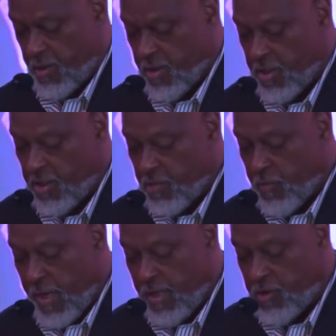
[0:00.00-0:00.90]
such as
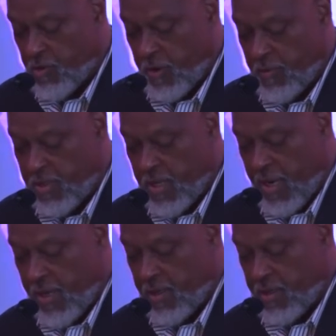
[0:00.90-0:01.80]
mainstream
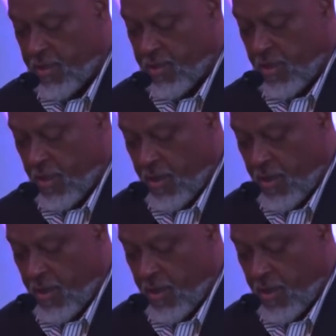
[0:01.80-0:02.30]
scientists,